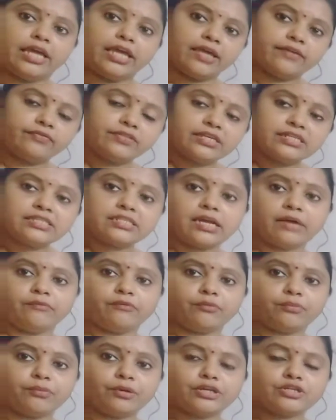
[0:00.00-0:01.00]
If this
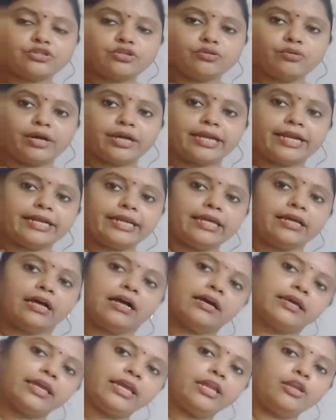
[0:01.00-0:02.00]
type of question you are getting,
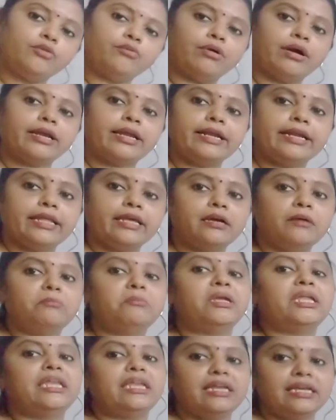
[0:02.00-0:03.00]
again you are getting a
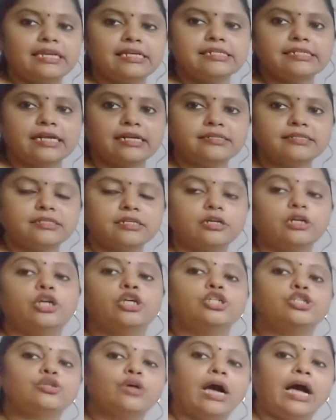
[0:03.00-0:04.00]
meaningless answer.
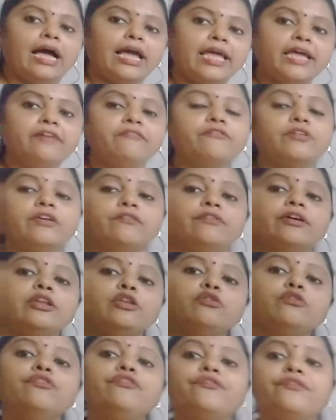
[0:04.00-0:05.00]
So I have given
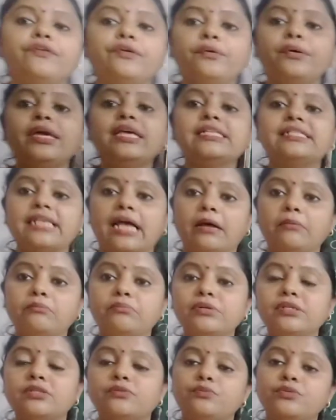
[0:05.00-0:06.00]
you few
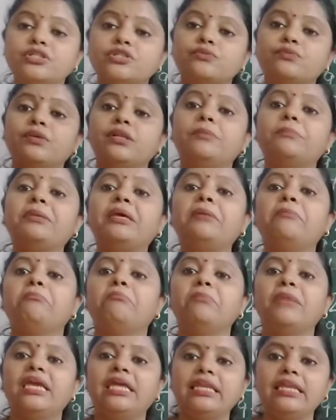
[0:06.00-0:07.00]
examples which will be
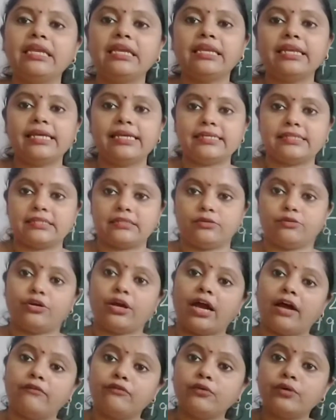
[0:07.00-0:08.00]
meaningless. You
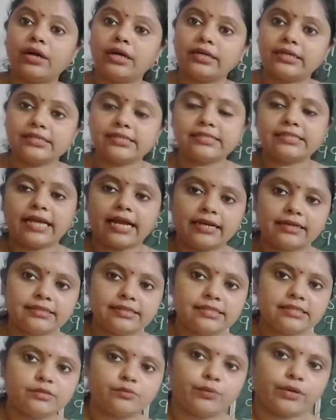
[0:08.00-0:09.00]
have to understand
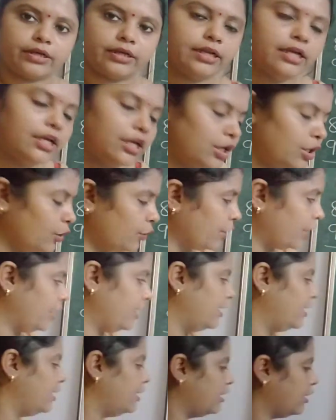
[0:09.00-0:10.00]
this one.
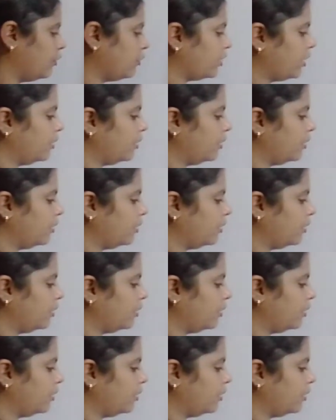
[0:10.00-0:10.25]
Okay, now